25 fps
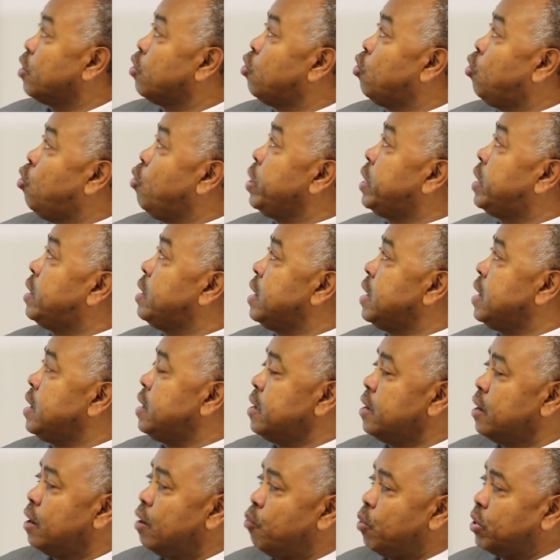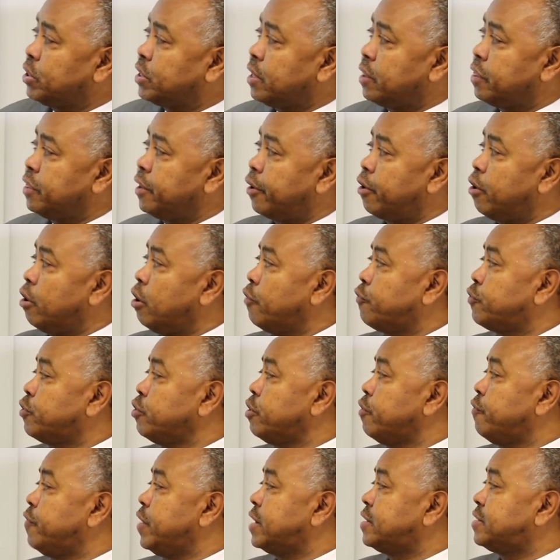Quickly, what is the role of
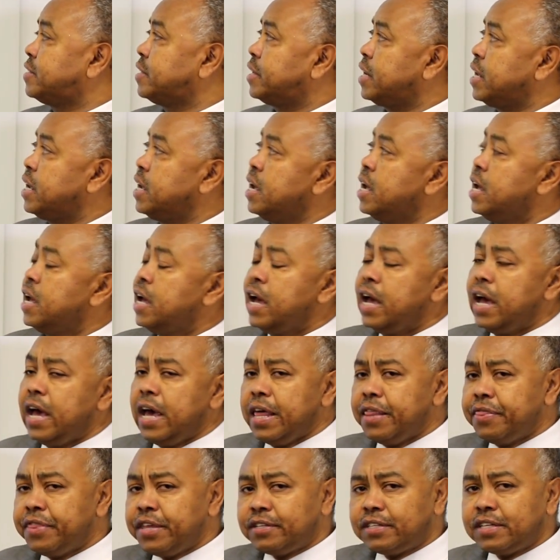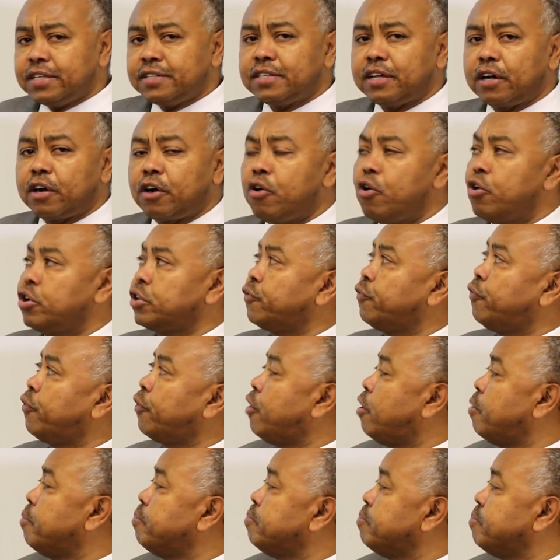university? This is a quote
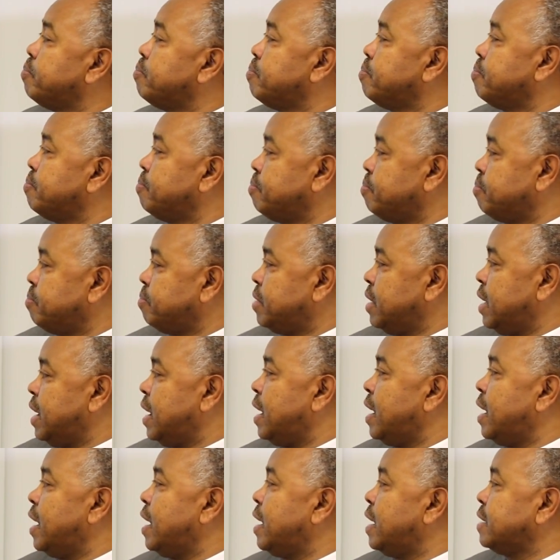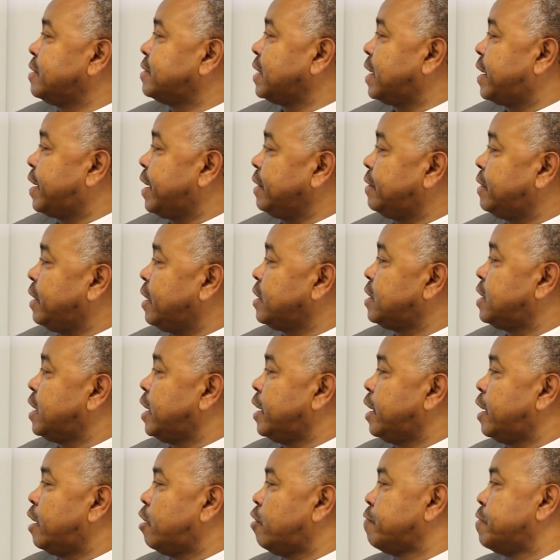from the Secretary
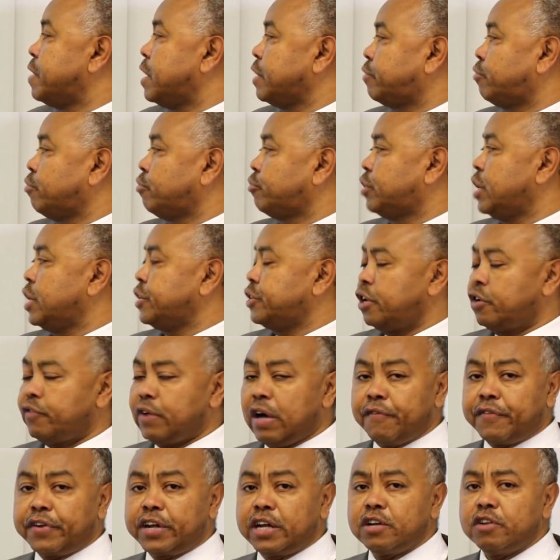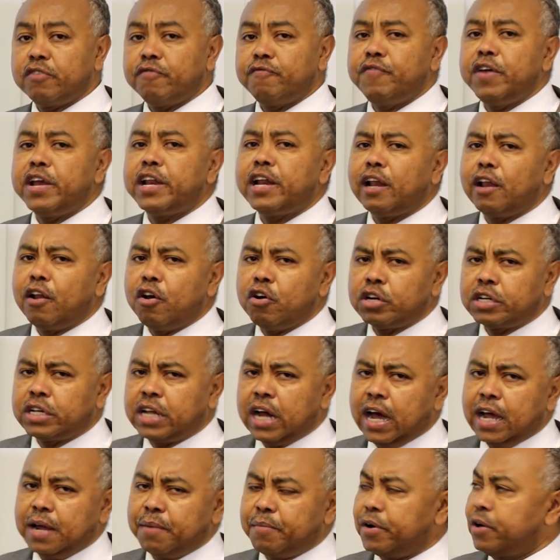General of the Association of African Universities a very long
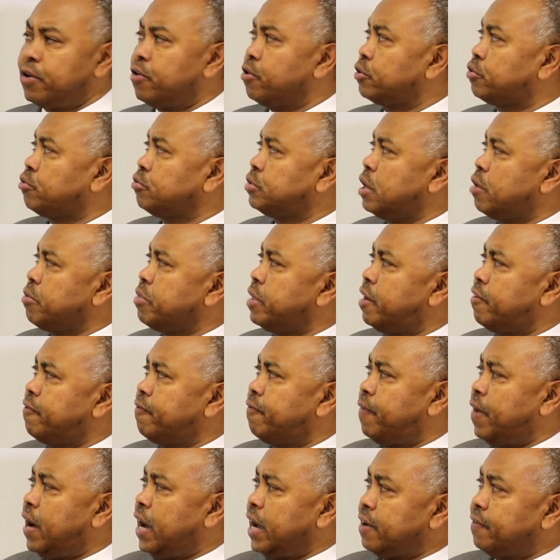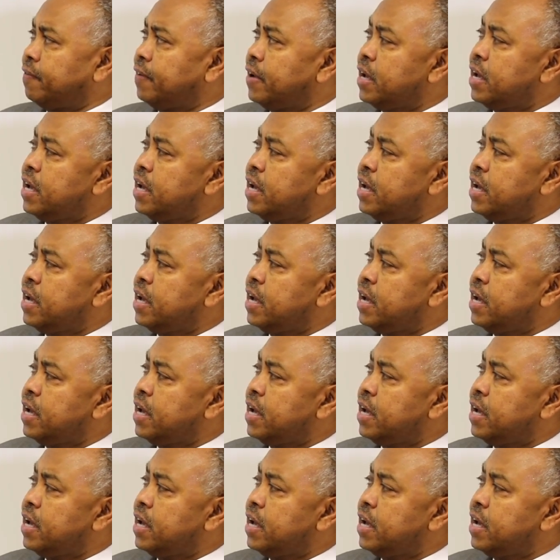time ago, 2005.